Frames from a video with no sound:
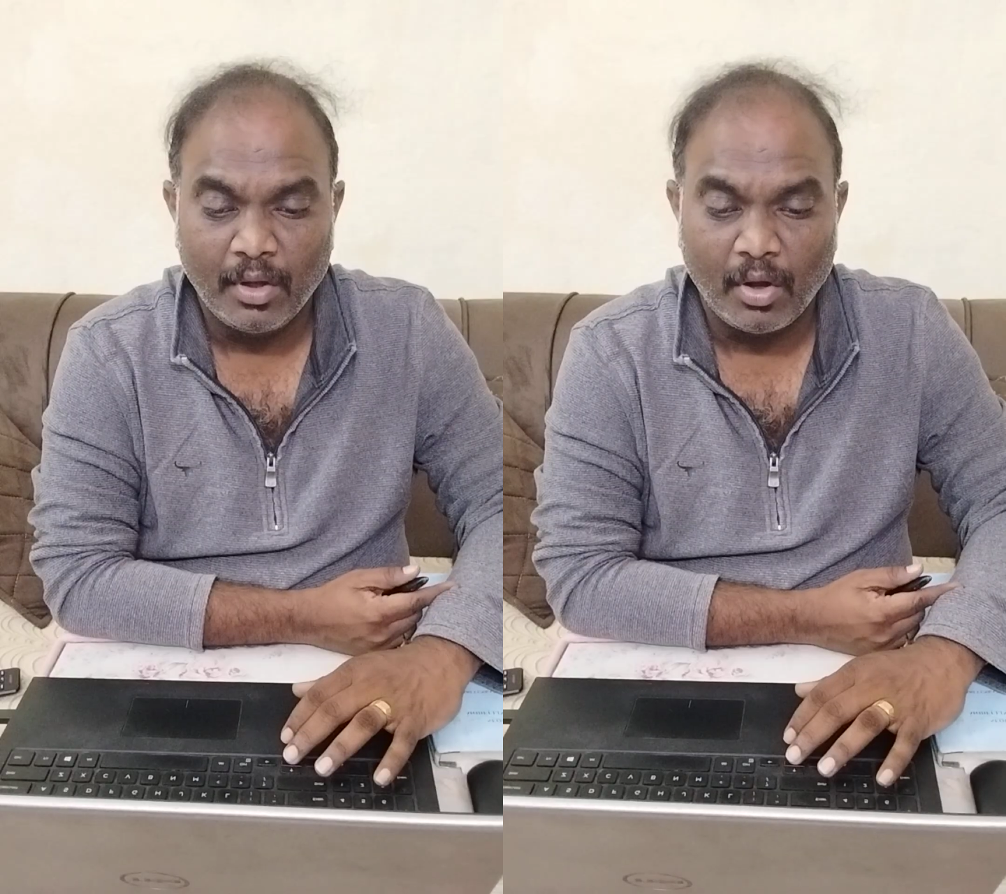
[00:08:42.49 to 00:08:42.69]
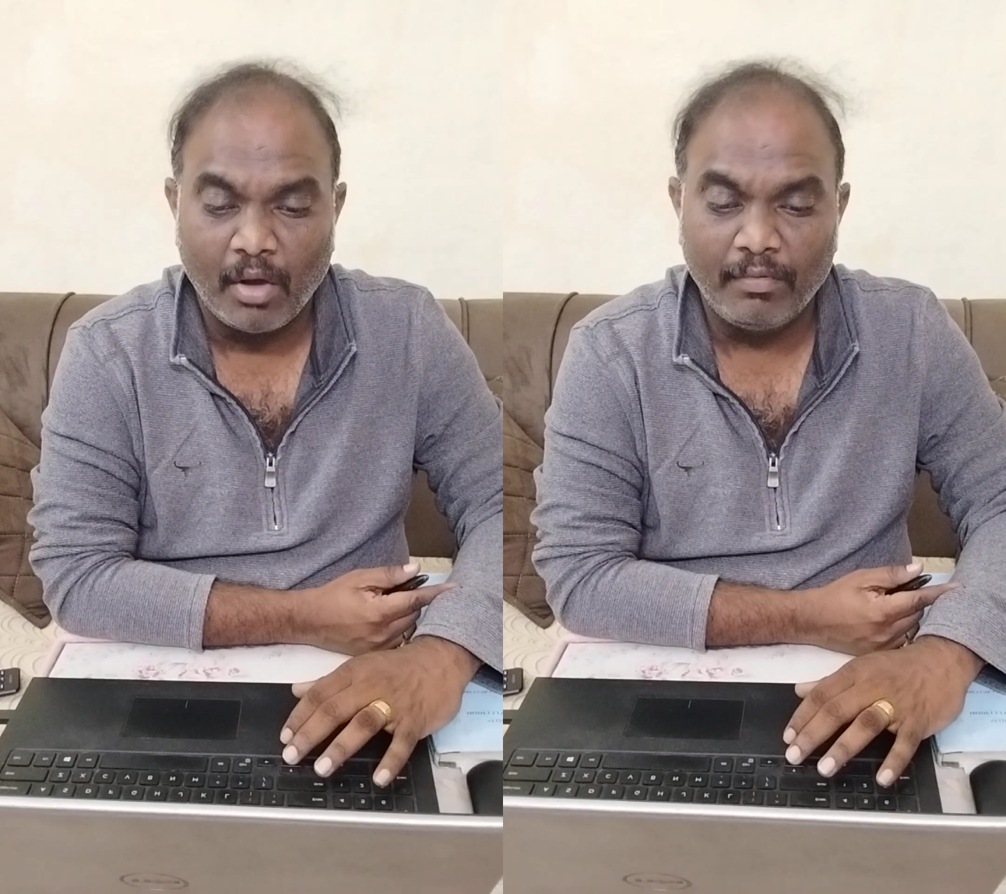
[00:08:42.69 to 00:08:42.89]

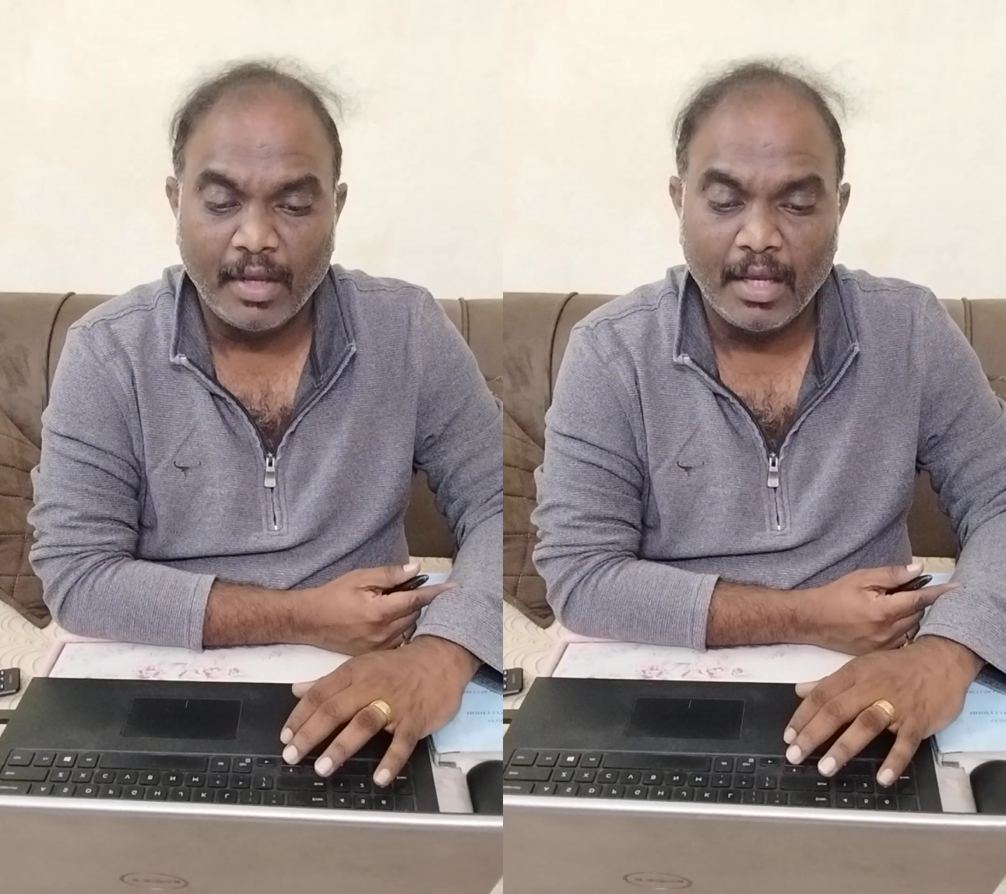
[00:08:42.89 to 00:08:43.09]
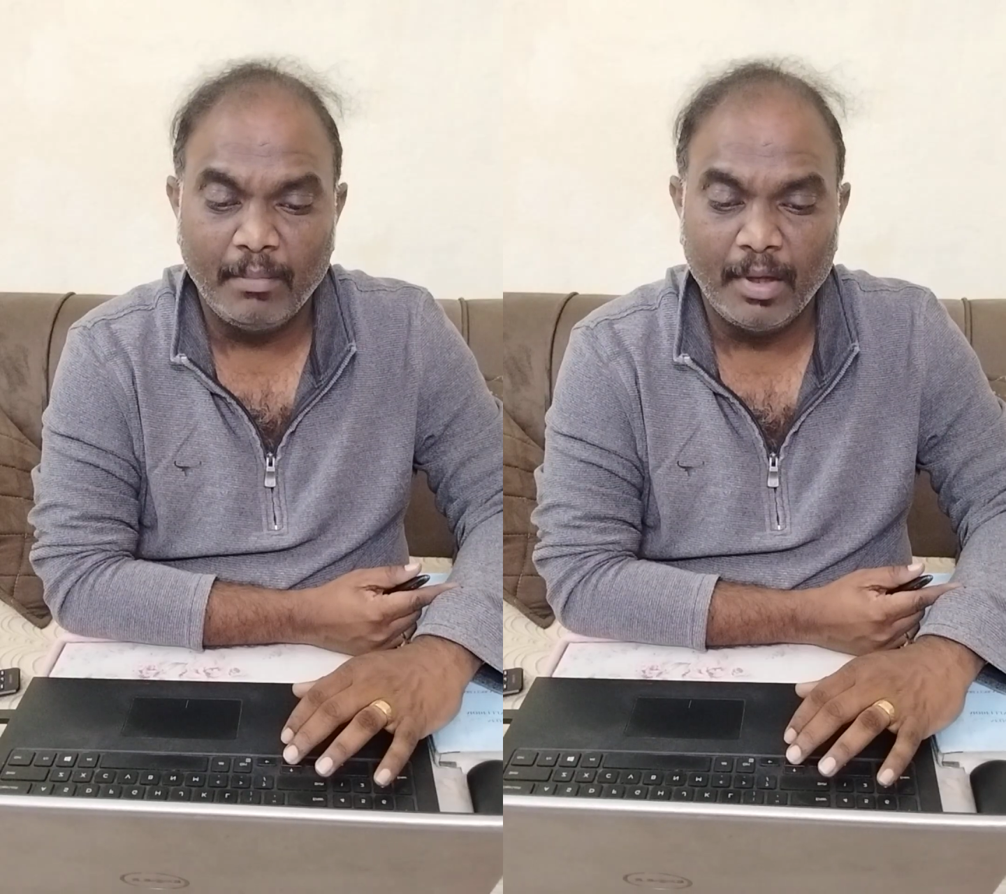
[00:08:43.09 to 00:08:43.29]
of
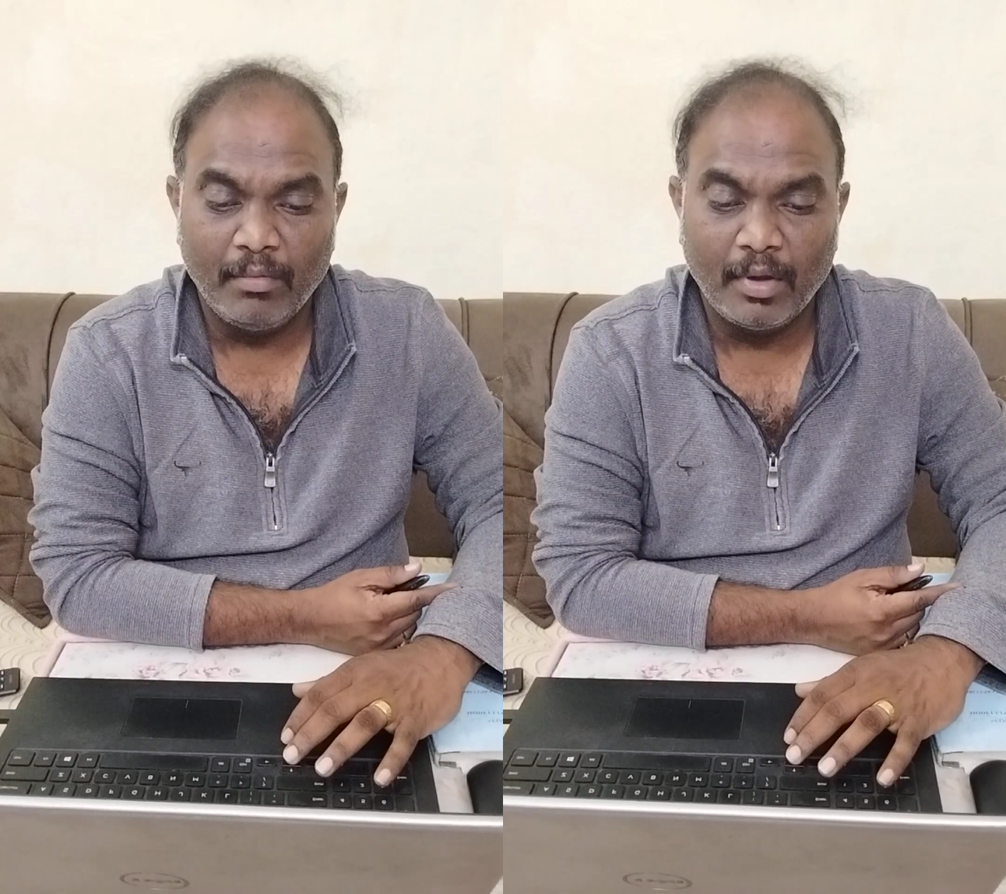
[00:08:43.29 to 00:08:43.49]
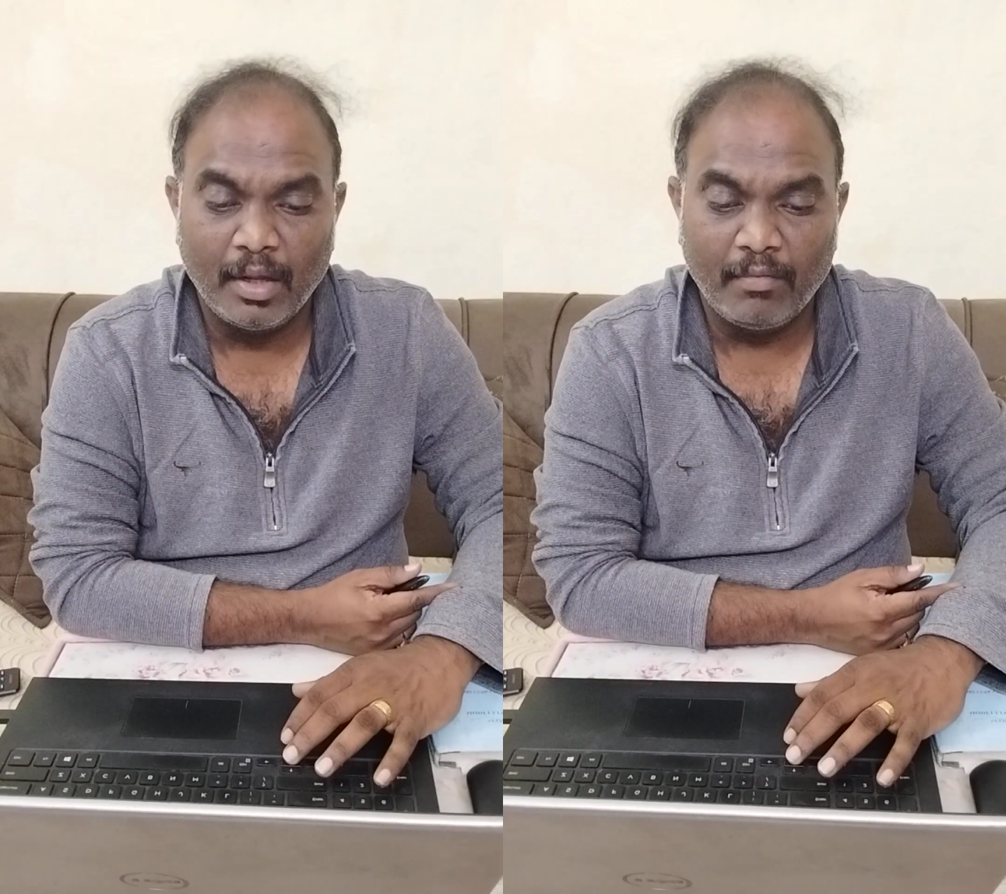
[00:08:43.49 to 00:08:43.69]

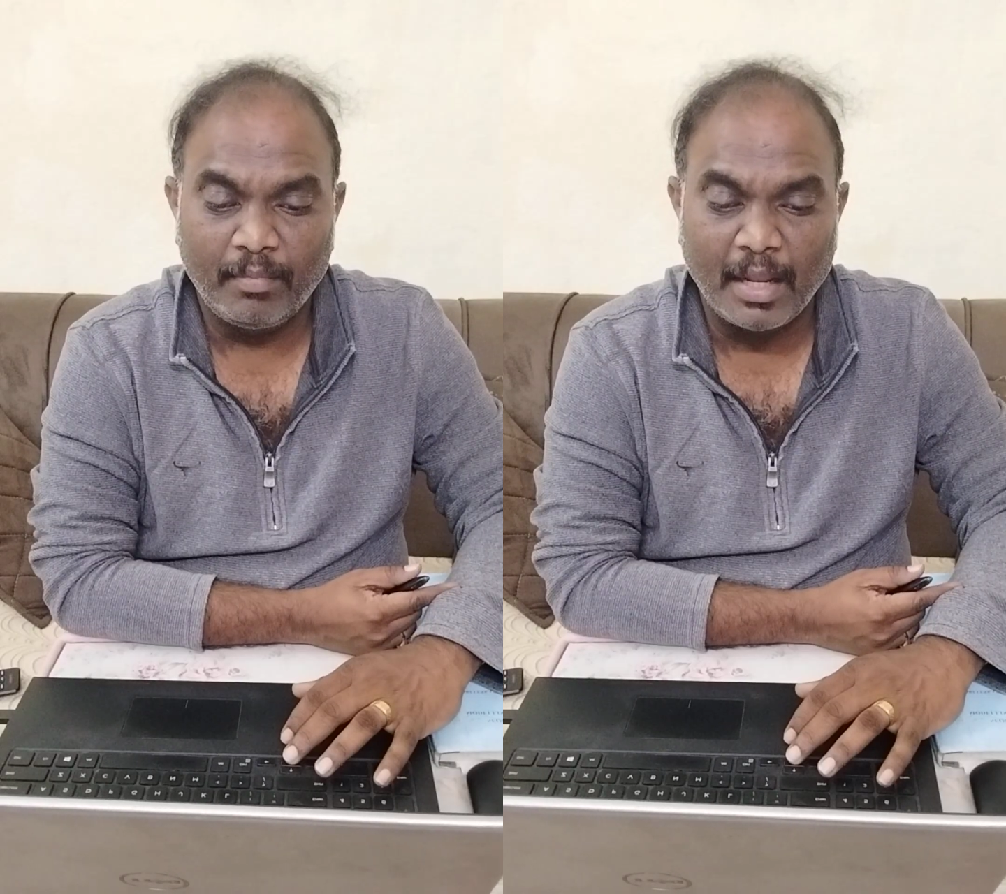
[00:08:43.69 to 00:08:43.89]
AMA-1 of